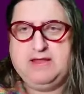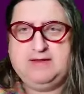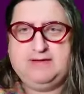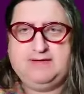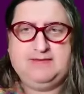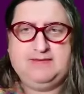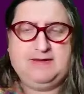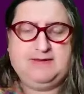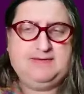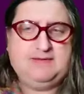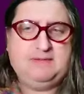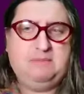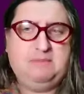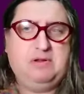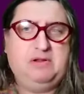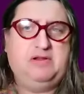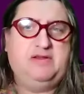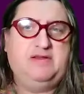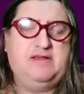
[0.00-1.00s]

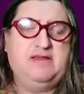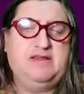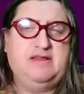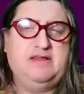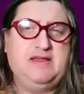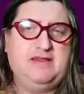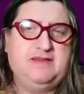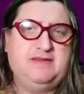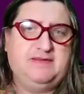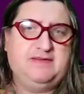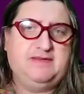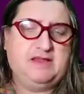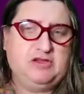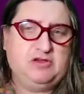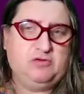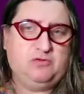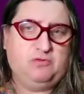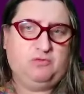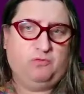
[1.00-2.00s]
accessibility needs that
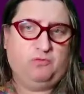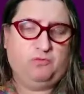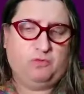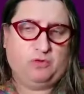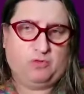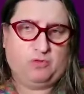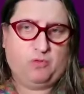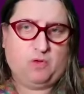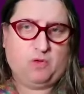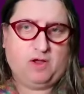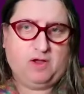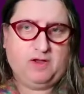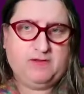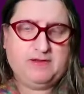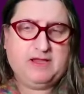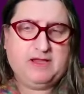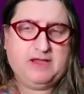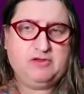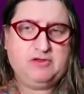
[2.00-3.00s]
you
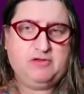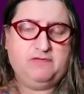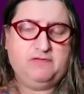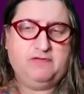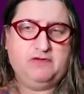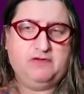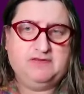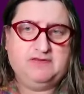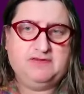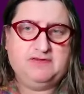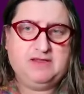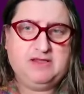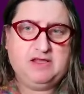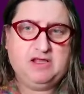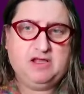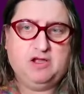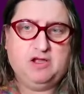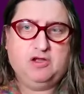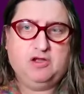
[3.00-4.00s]
required at university,